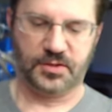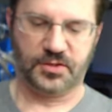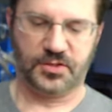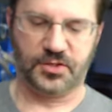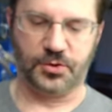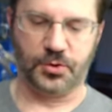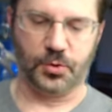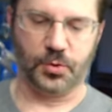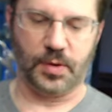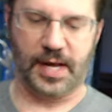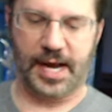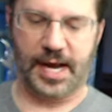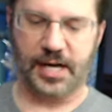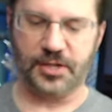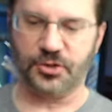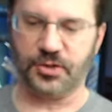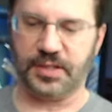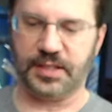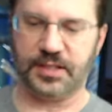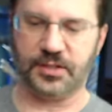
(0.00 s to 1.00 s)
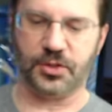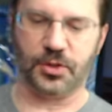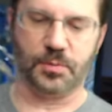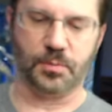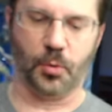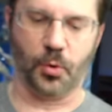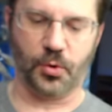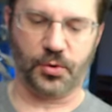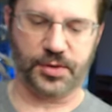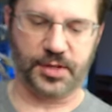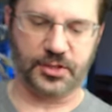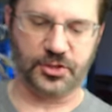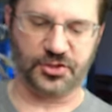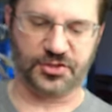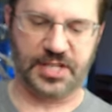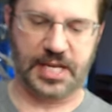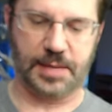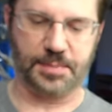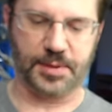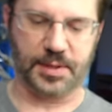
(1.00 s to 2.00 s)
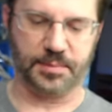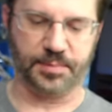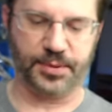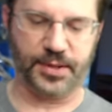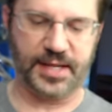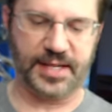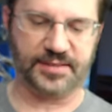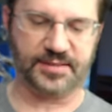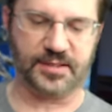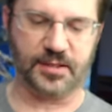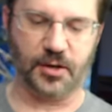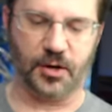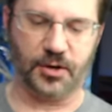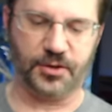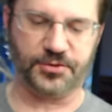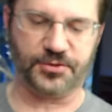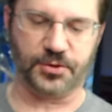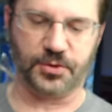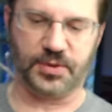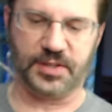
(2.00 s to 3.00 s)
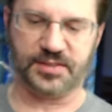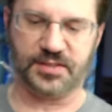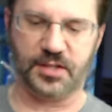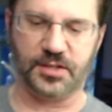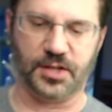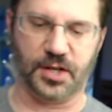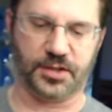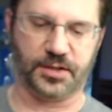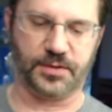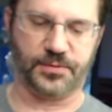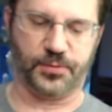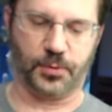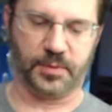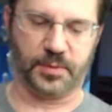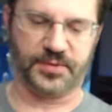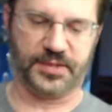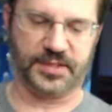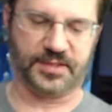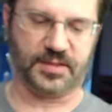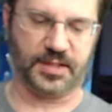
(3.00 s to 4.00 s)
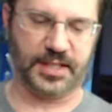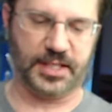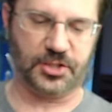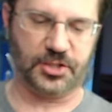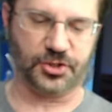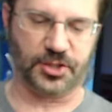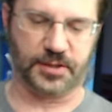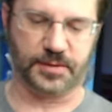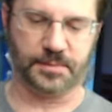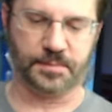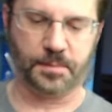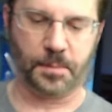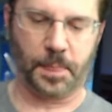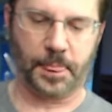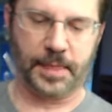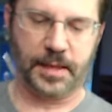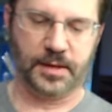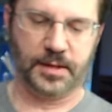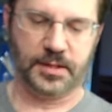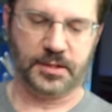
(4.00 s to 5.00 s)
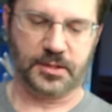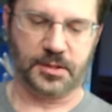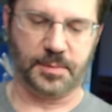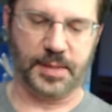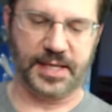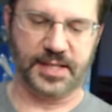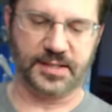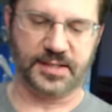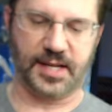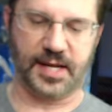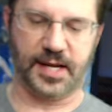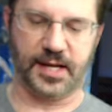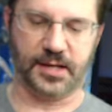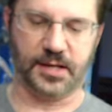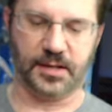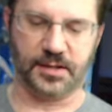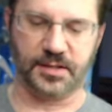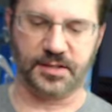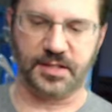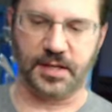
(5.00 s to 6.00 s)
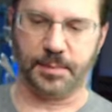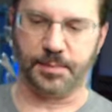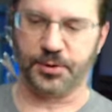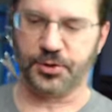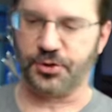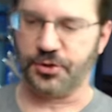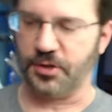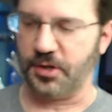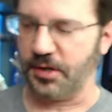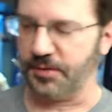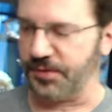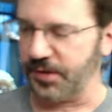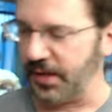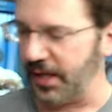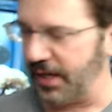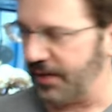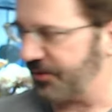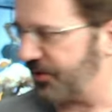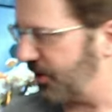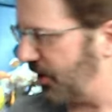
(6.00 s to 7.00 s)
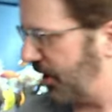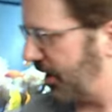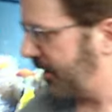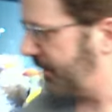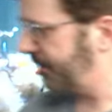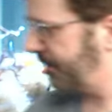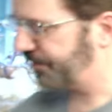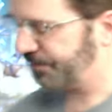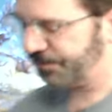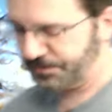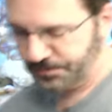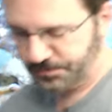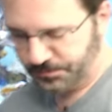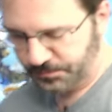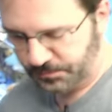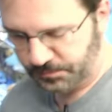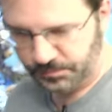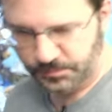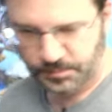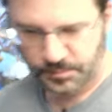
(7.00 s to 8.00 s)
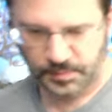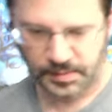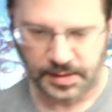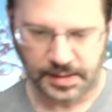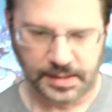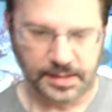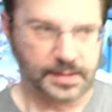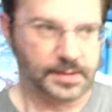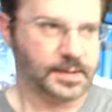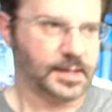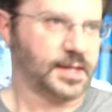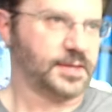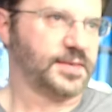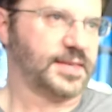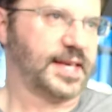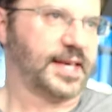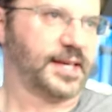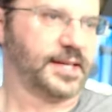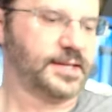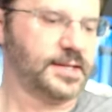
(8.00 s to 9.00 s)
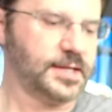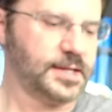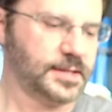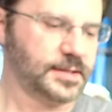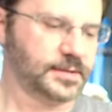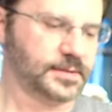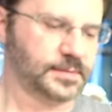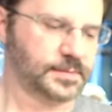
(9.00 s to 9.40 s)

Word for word: to actually do more than just keep it in place, it also is another form of insulation to maintain the temperature of the livestock. And then